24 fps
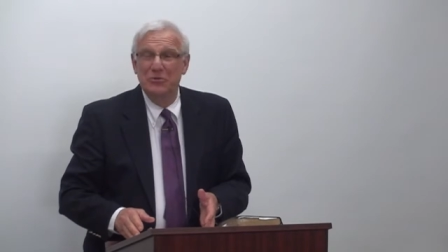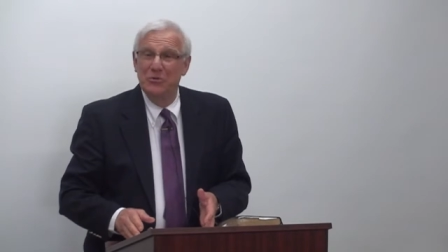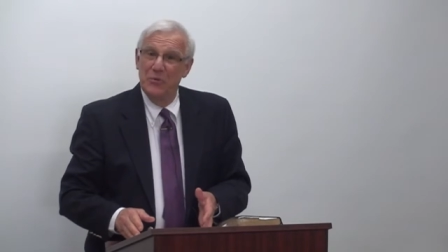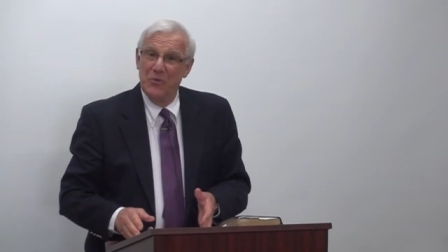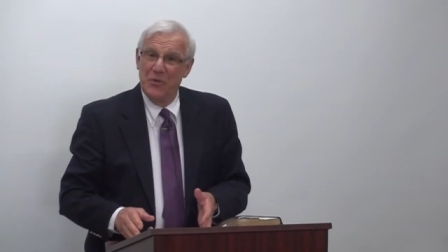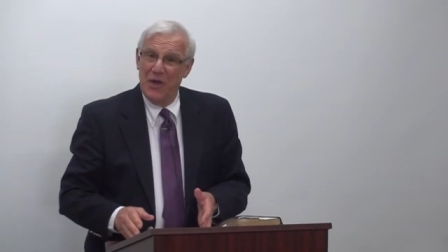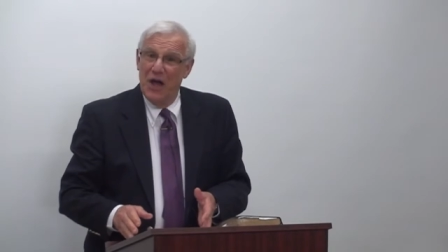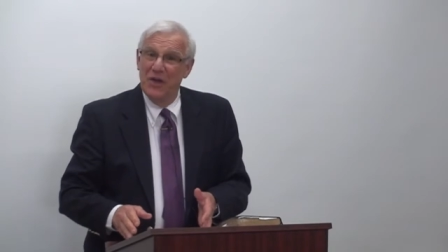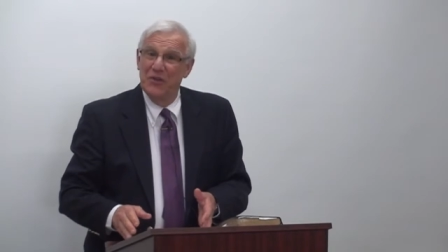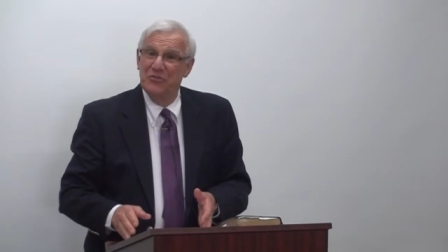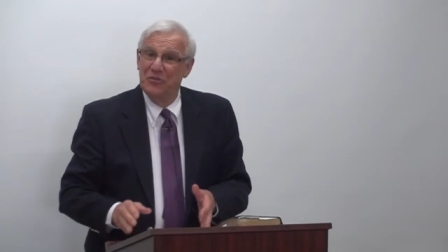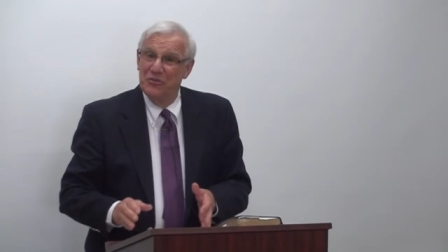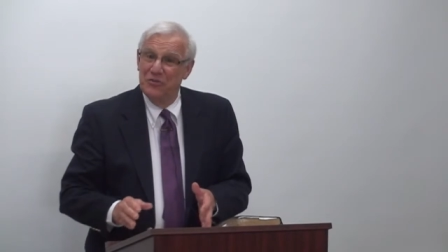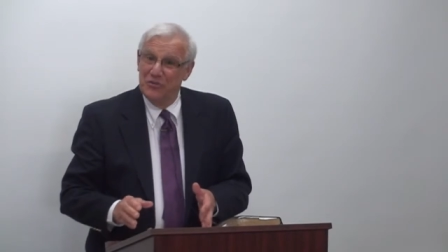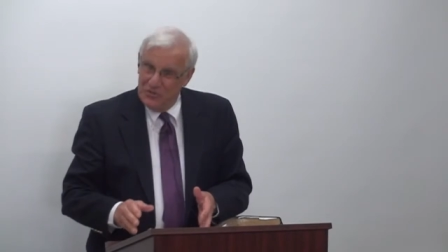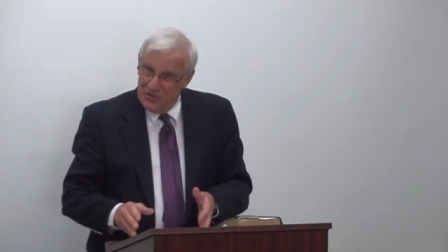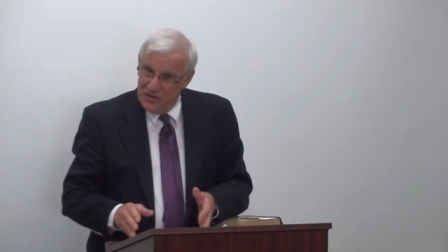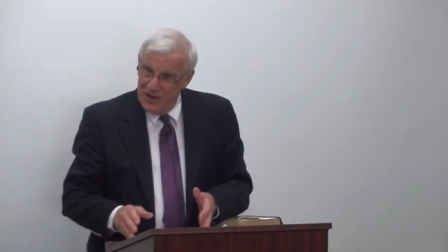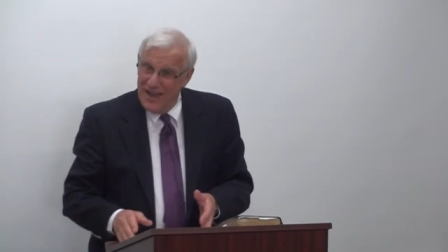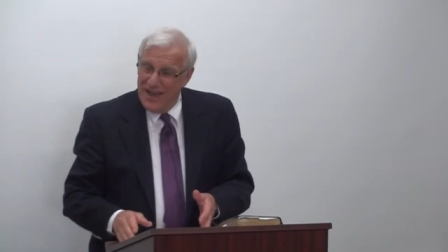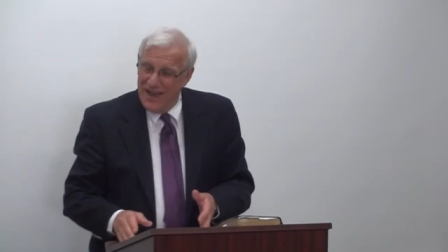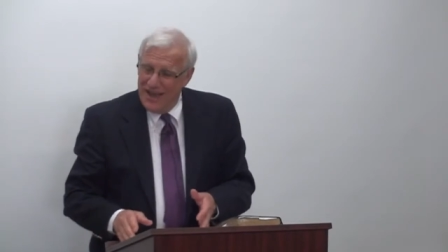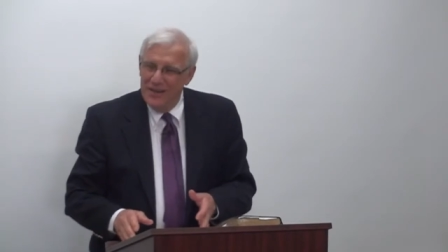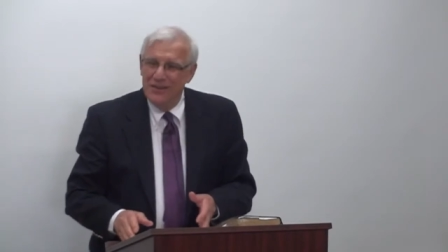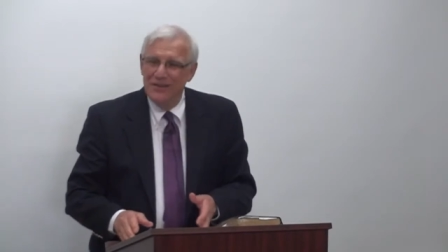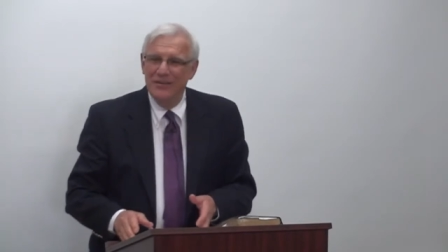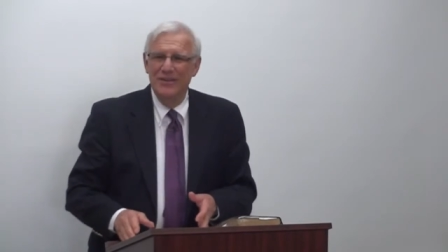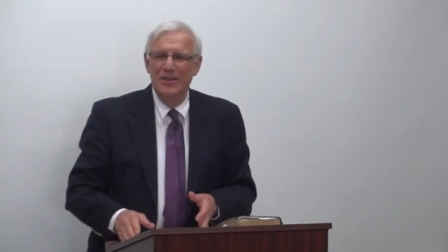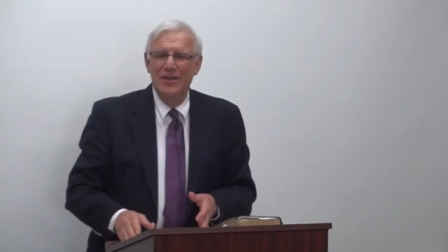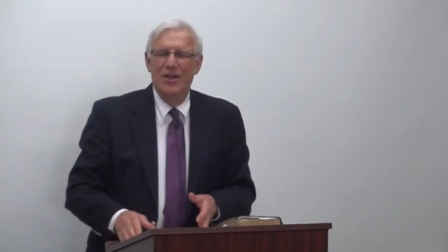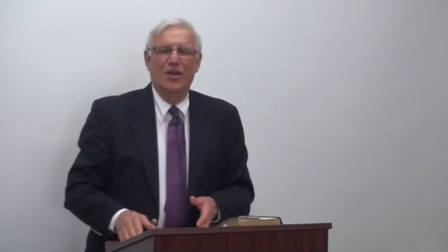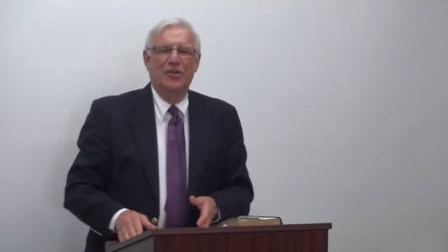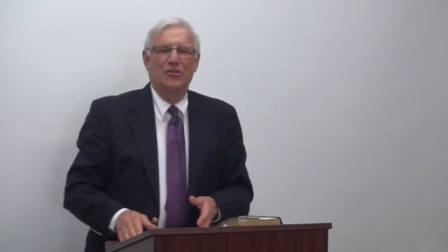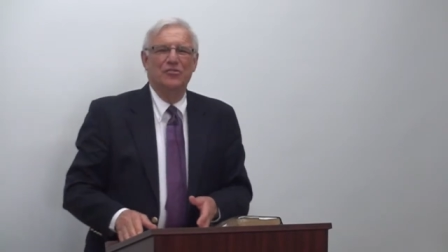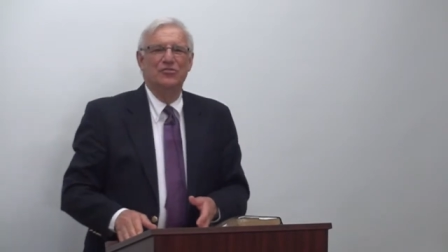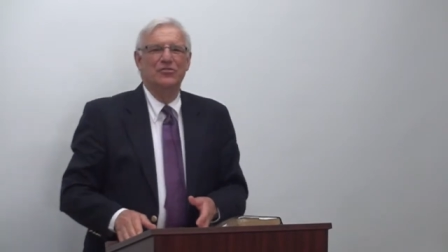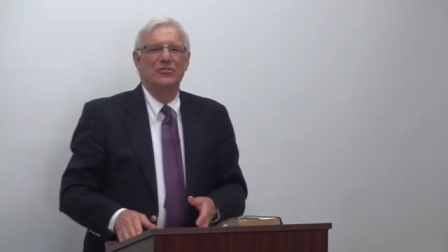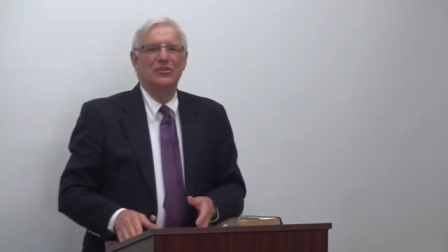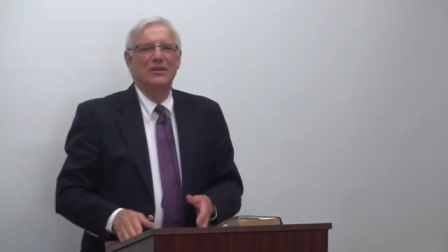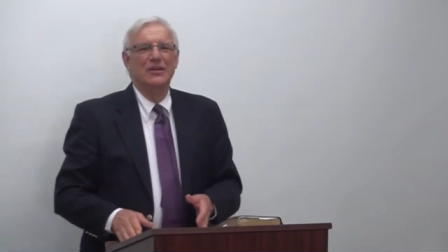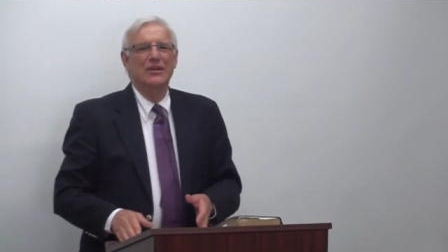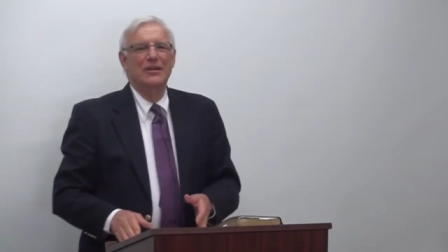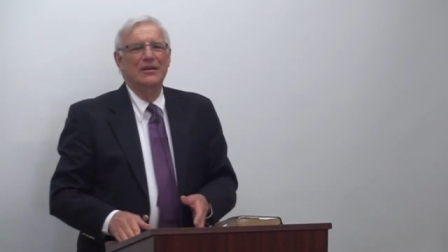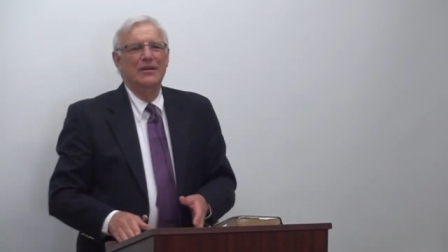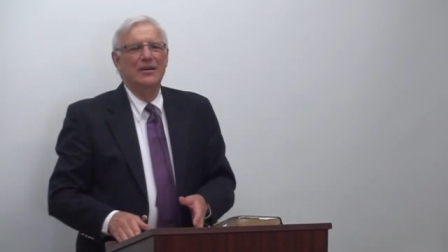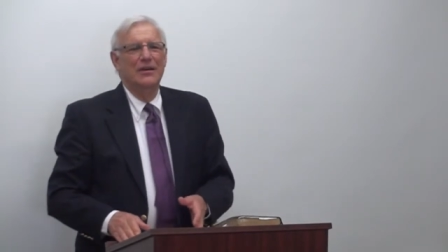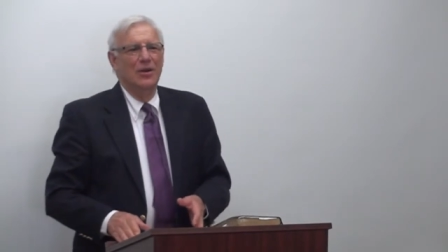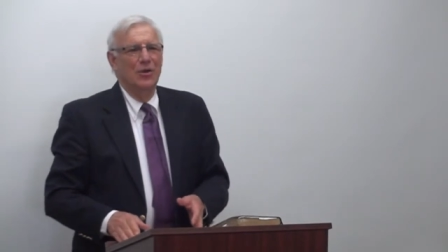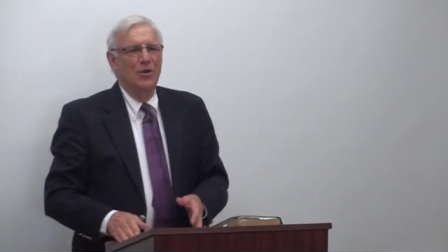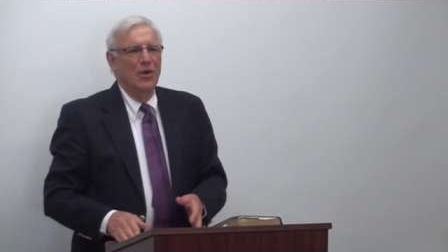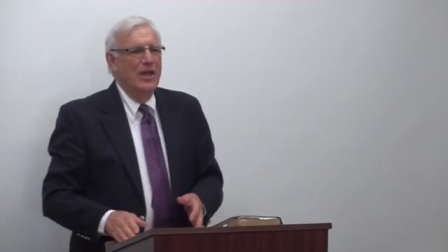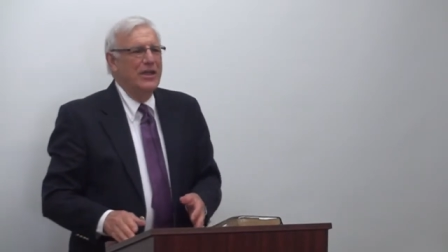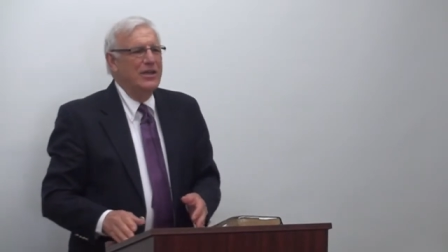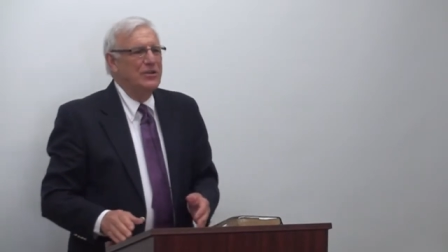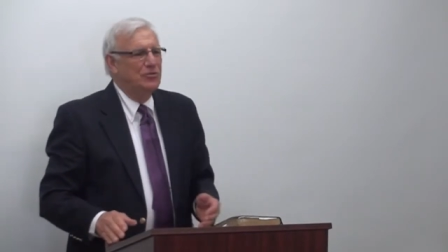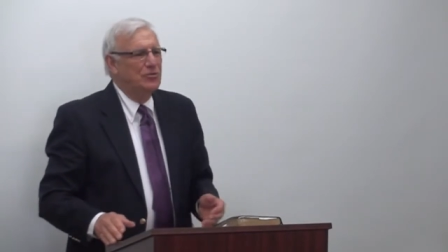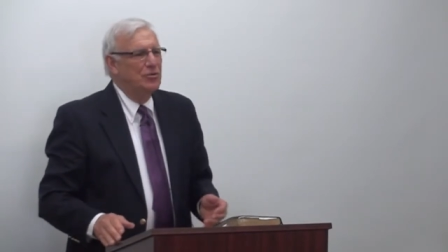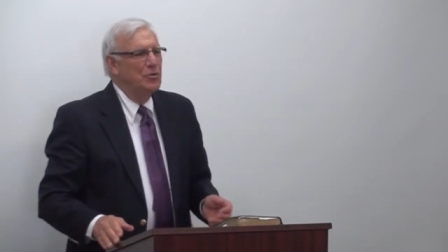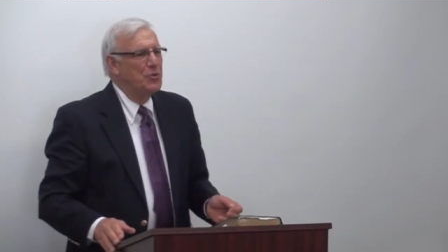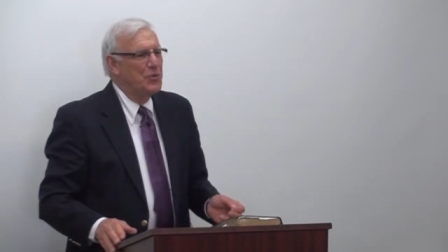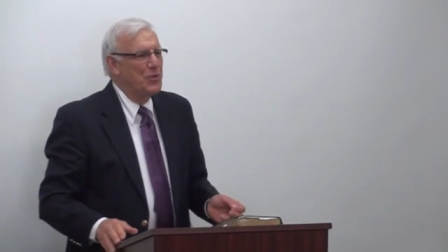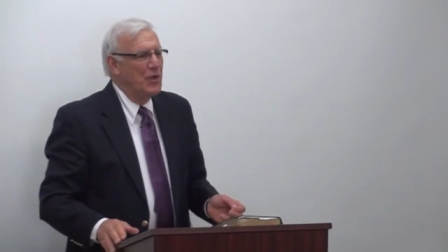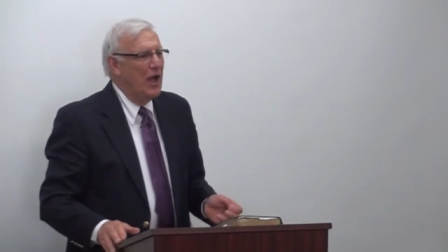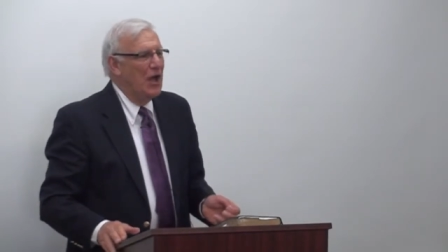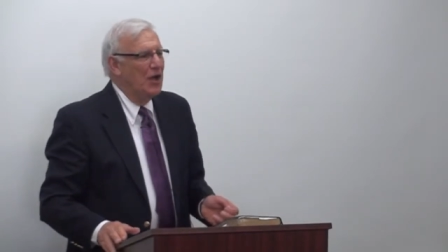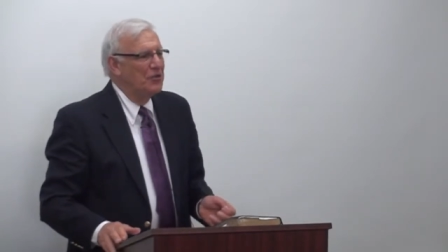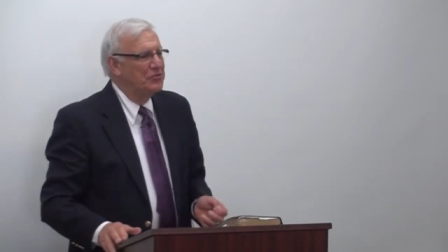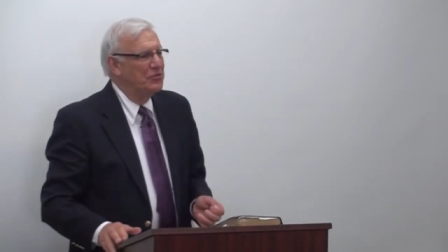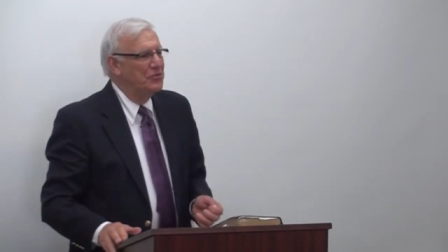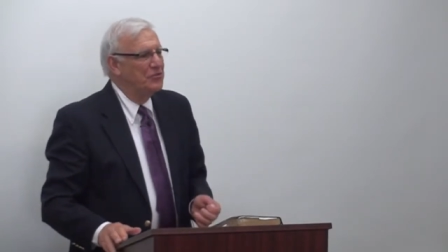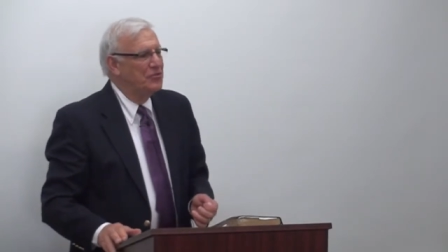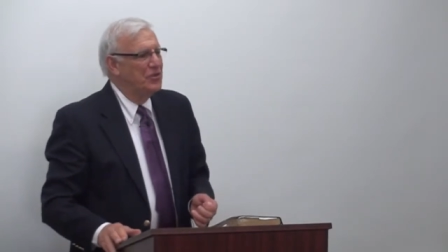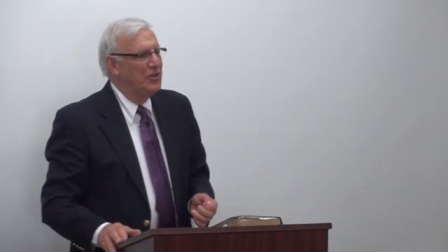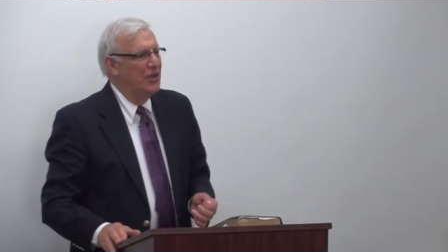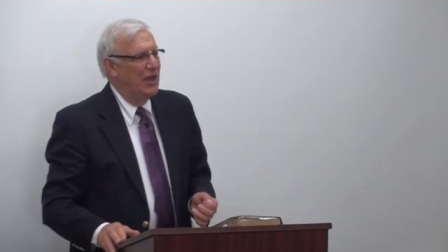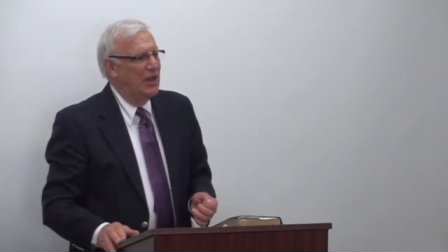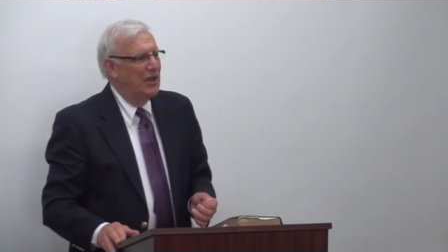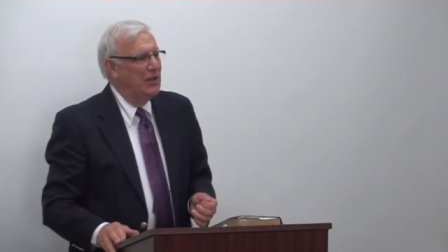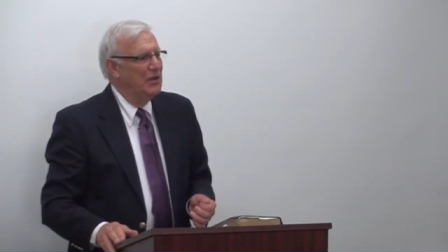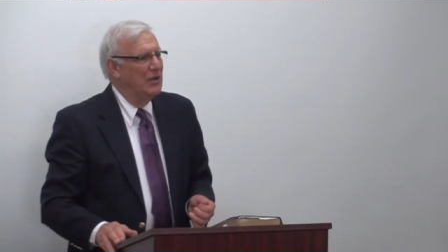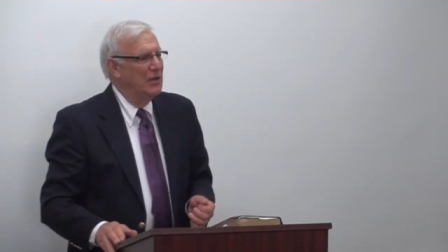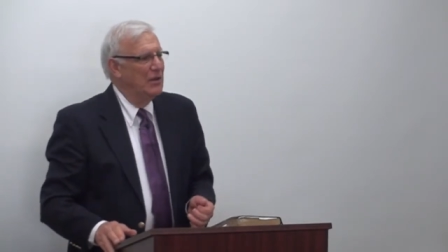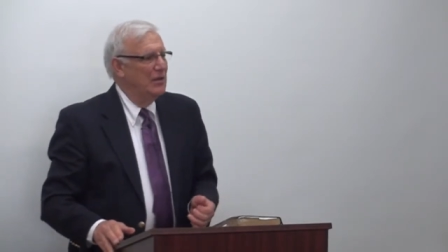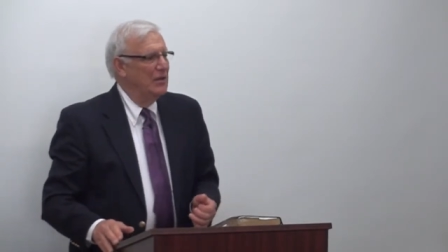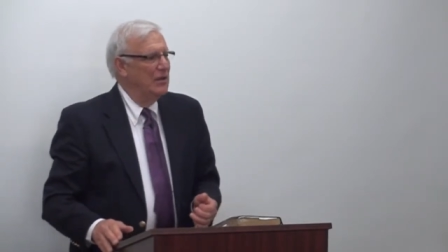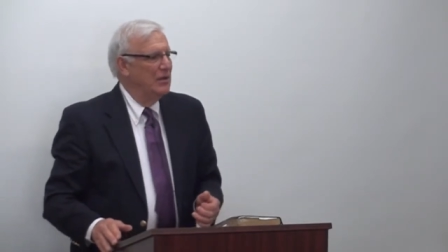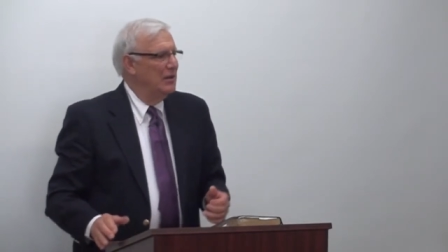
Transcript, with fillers: 2010, yes, late 2010,